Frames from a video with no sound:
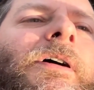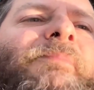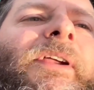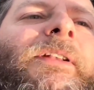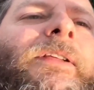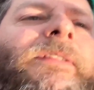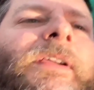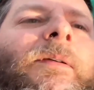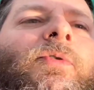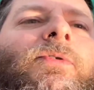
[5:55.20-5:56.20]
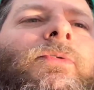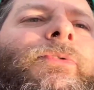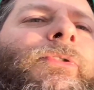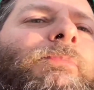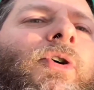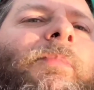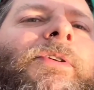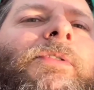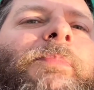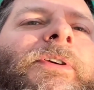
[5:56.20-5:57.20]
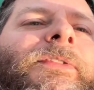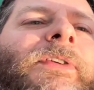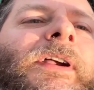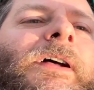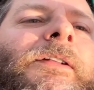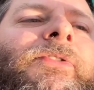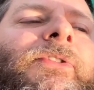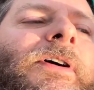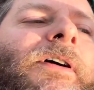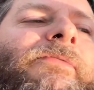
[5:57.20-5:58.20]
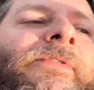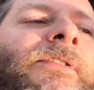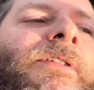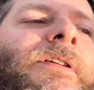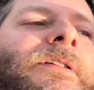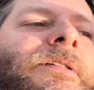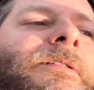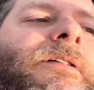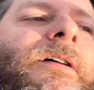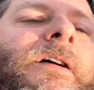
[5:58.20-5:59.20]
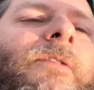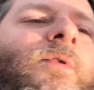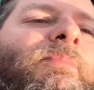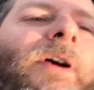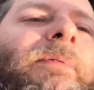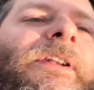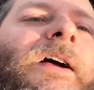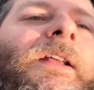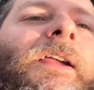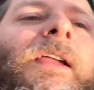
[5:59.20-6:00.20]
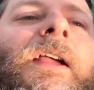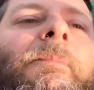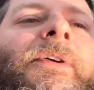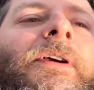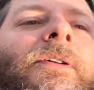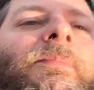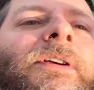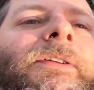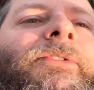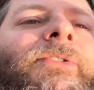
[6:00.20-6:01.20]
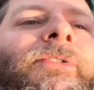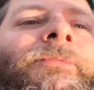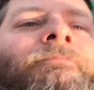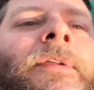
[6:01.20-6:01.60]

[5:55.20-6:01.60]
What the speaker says: picnic tables, barbecue pits, that kind of stuff. We're probably not going to camp there because,